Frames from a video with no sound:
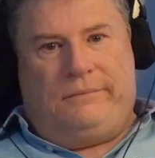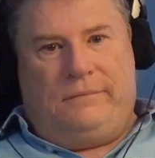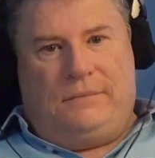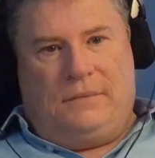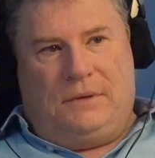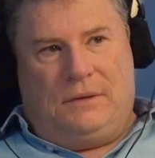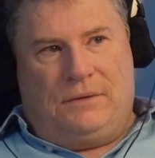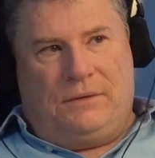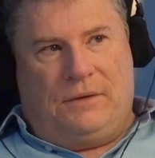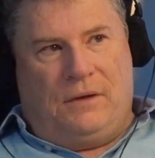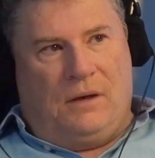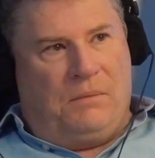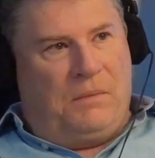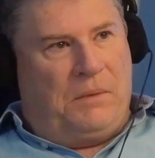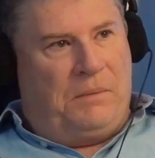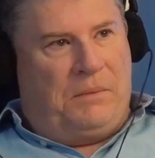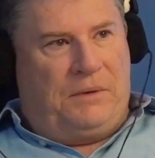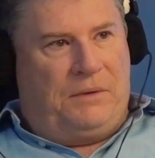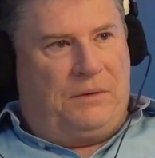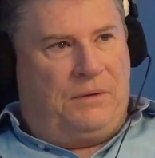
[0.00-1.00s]
it's time
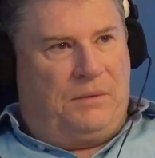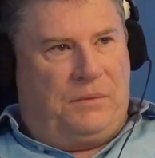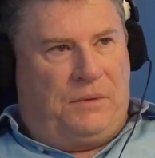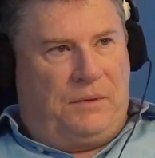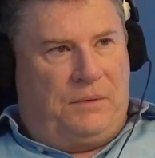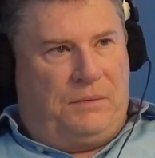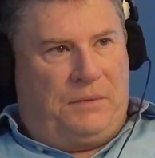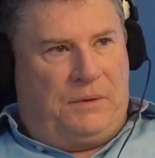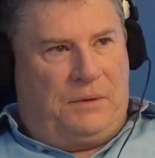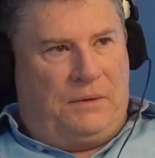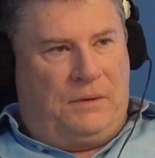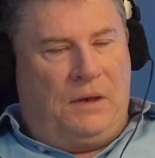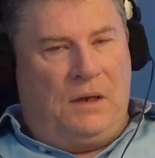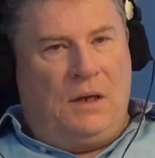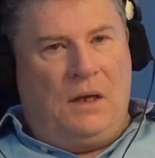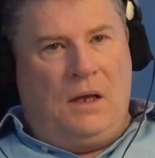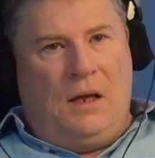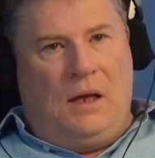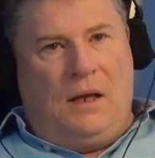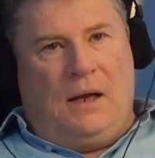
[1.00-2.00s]
maybe to come
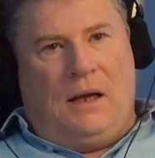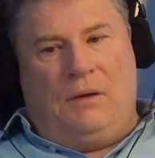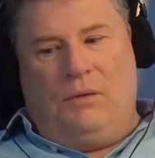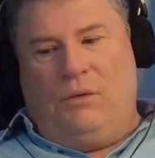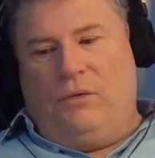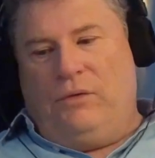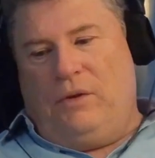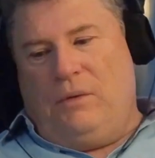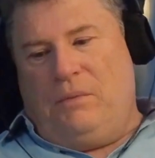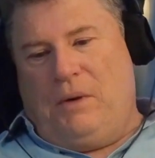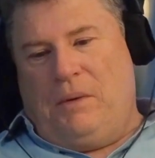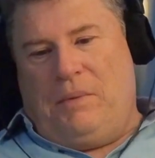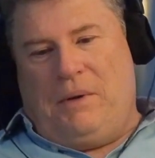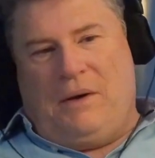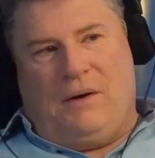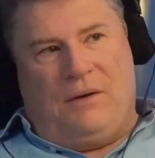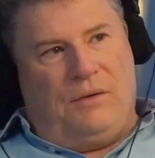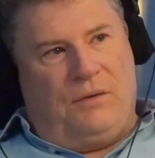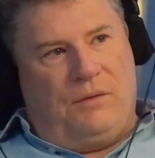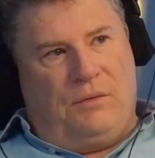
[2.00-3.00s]
home, And also my
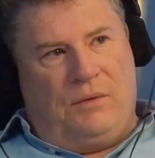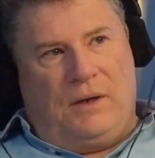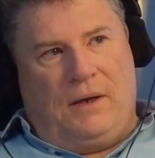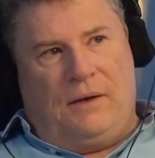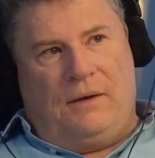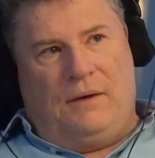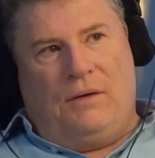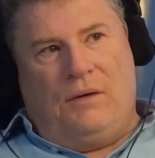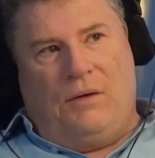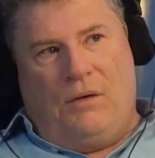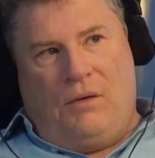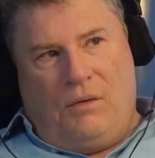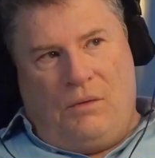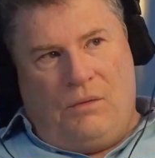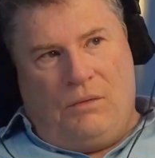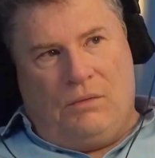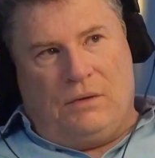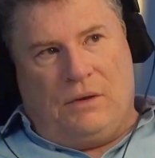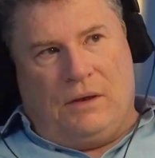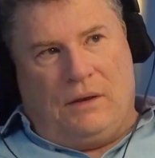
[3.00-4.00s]
parents were getting
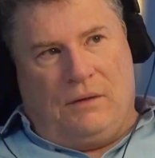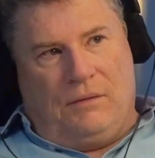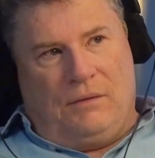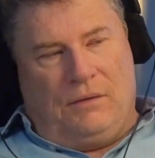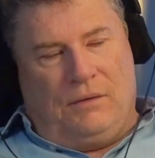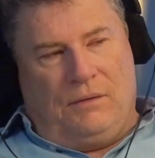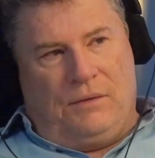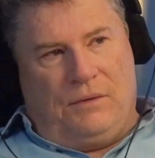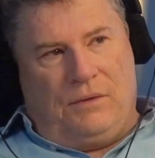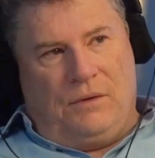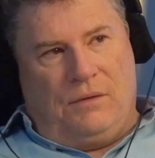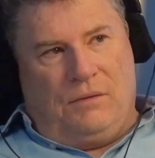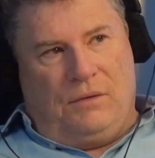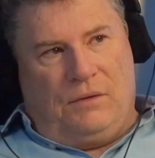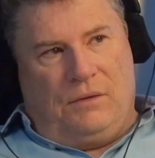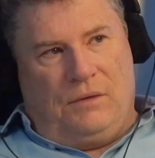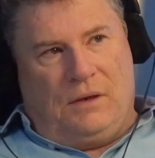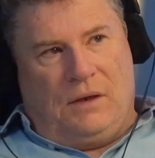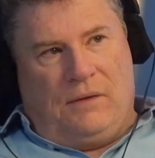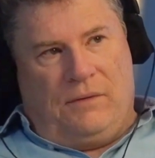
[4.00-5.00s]
old now, and they there was no one
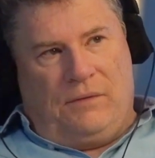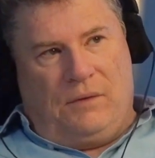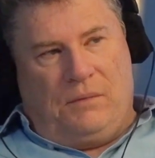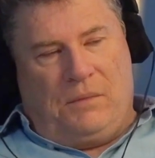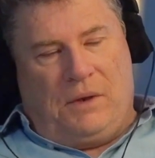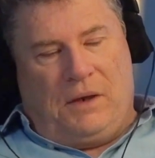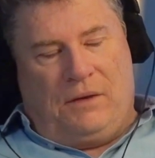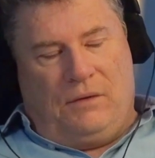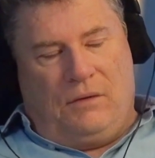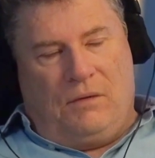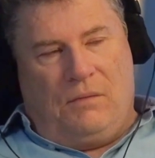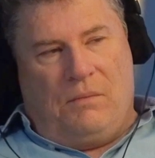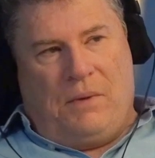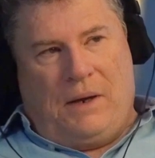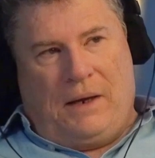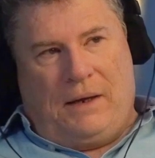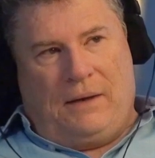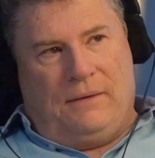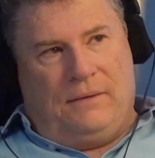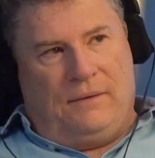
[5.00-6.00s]
to look after them. I had to come
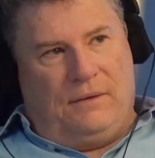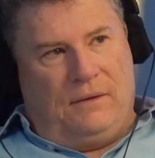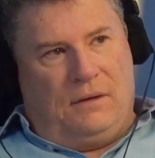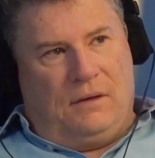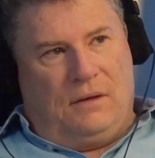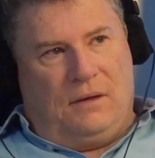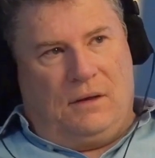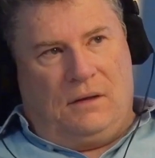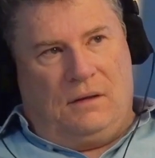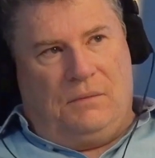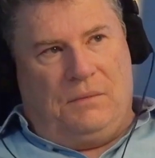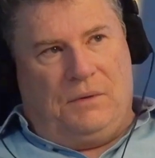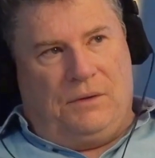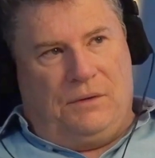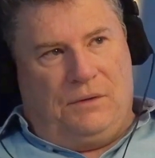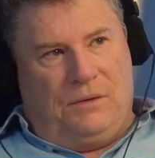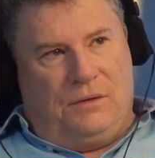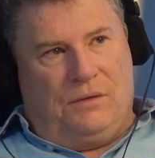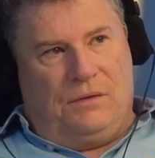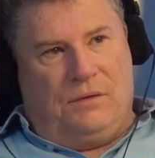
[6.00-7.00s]
back and see could I get them
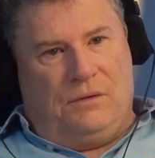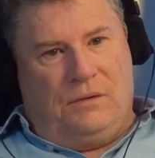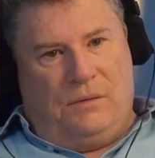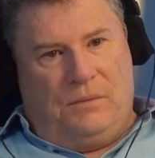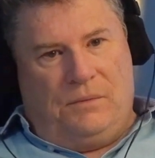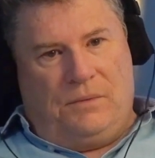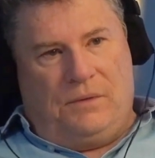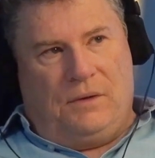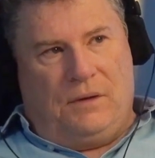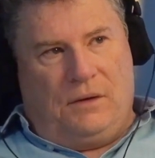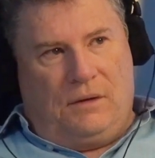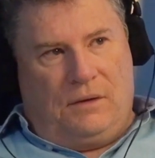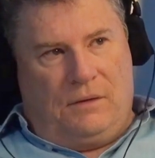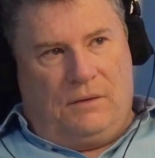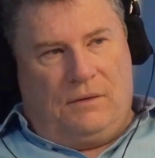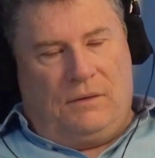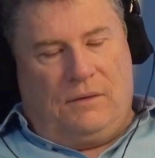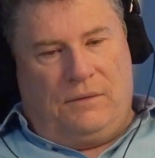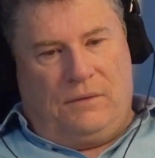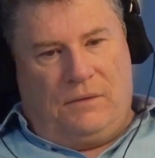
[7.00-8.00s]
into nursing homes and that kind
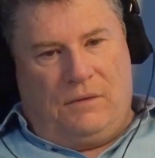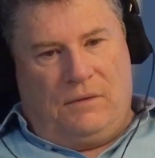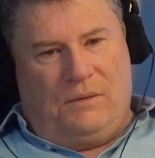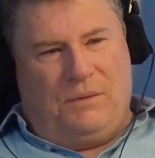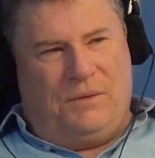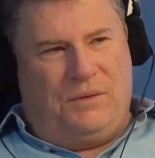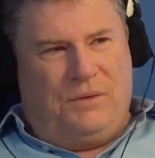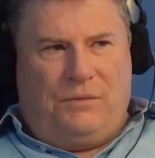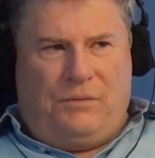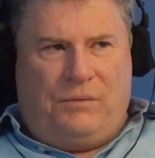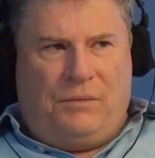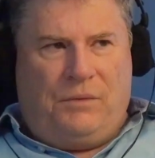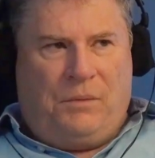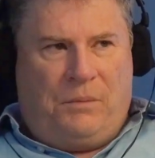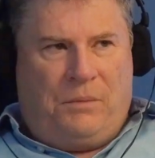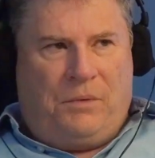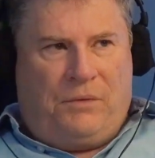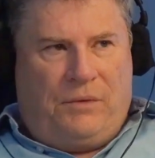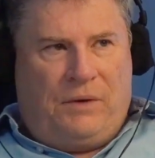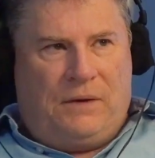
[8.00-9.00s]
of stuff. So those are a
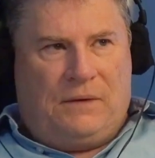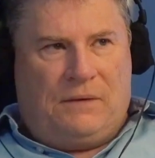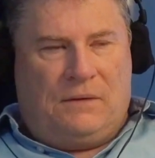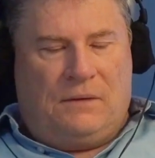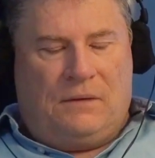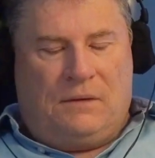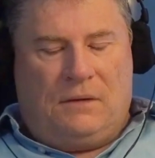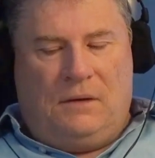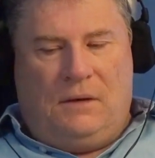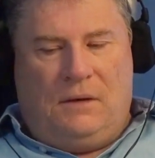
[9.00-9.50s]
number of reasons.